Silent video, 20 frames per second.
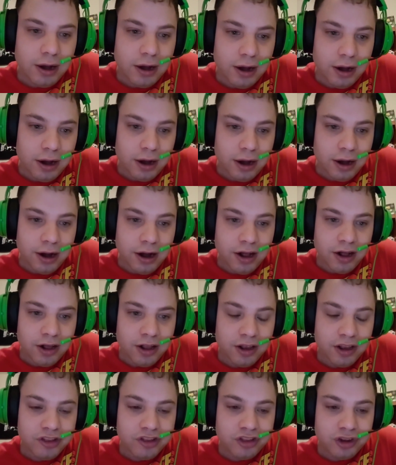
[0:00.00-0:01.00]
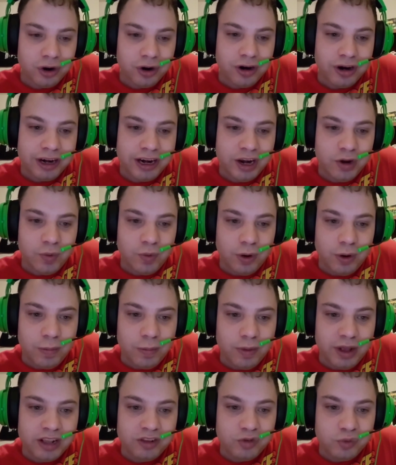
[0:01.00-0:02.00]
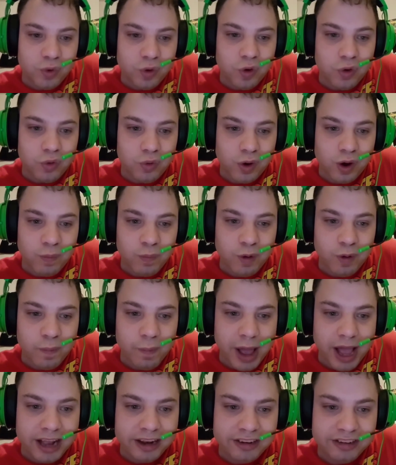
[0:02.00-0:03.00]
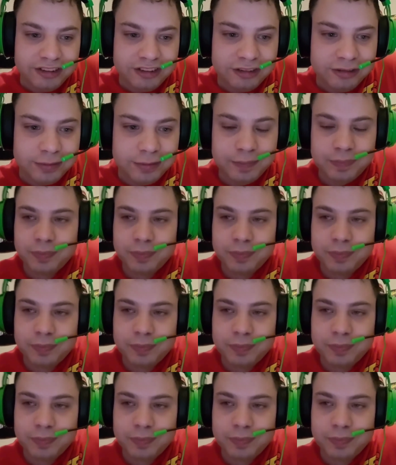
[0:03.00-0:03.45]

30 Women's Royal Rumble match.